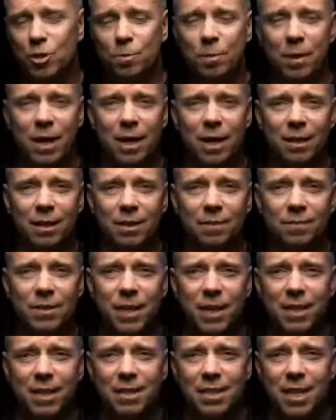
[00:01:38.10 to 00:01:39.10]
me how to live
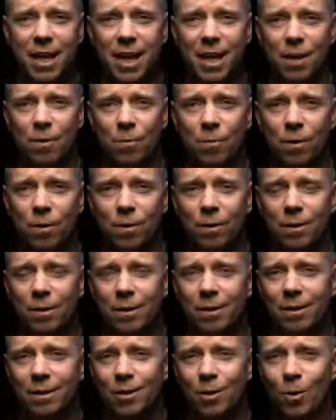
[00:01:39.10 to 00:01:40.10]
day to day were
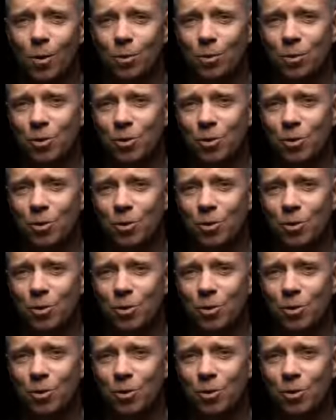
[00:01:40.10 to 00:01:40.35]
older